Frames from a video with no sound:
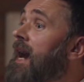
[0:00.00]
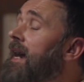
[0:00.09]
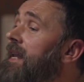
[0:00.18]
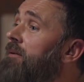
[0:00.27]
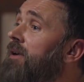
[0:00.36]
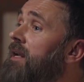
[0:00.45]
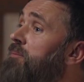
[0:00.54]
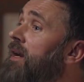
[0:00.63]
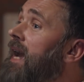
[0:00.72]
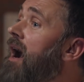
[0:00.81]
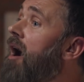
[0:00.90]
And now we're going to
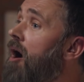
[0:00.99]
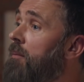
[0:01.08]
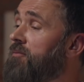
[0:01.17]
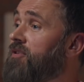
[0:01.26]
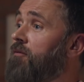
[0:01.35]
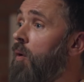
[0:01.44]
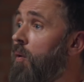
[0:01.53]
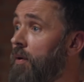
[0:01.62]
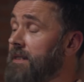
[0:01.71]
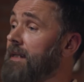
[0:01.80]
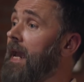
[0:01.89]
bring our arms forwards.